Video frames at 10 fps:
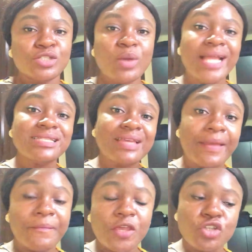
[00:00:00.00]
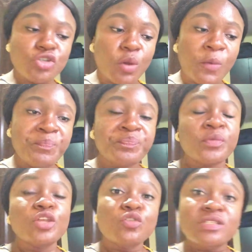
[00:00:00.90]
So I took a picture,
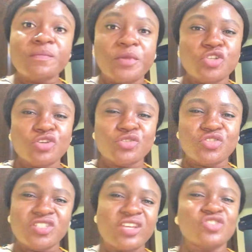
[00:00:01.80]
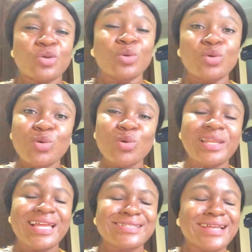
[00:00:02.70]
used the picture to search on Google
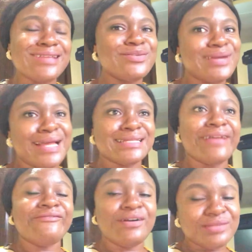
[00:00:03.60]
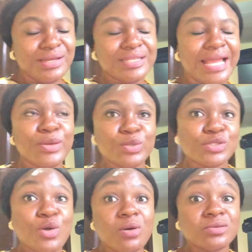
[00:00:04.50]
Lens, and you guys, I found out that it was
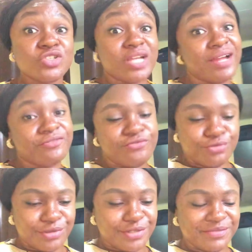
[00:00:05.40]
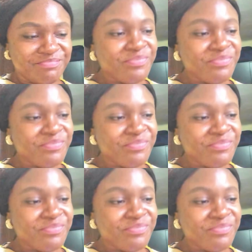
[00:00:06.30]
called jackfruit.